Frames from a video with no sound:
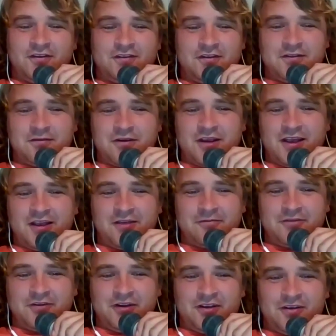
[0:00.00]

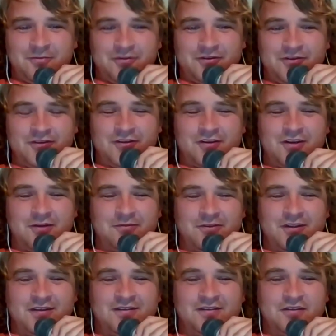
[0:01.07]
AMG, which comes
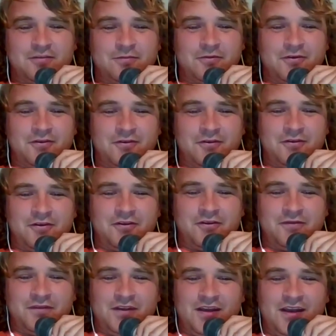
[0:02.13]
with a 6.2
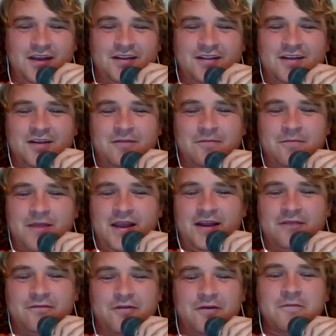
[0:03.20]
liter V8 that
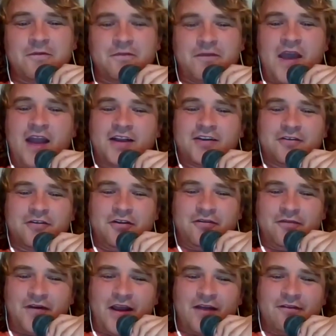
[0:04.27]
made from the factory
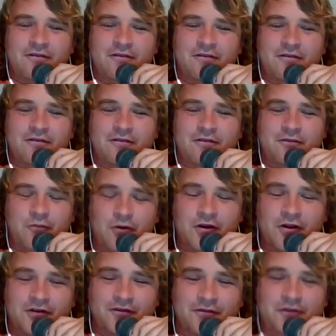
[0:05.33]

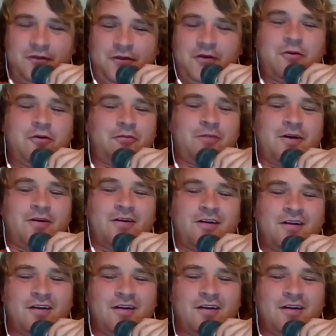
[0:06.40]
450 horsepower.